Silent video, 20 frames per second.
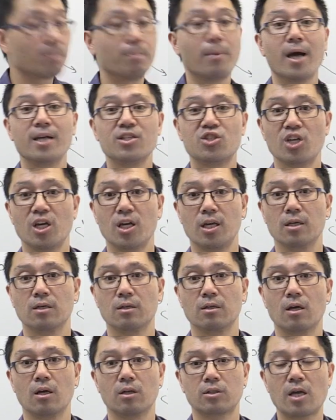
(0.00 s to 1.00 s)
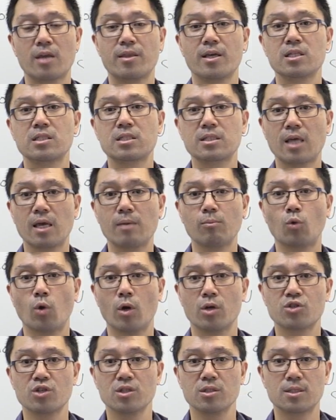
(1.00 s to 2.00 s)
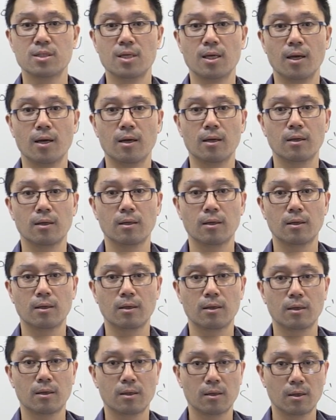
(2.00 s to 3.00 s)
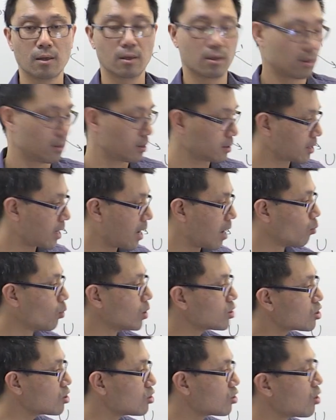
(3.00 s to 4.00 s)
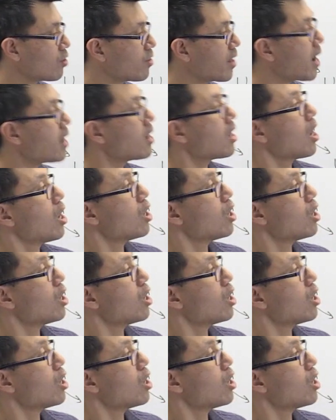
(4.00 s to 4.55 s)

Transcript: by G. Okay, these scheme quotients here. Okay, and once you do that,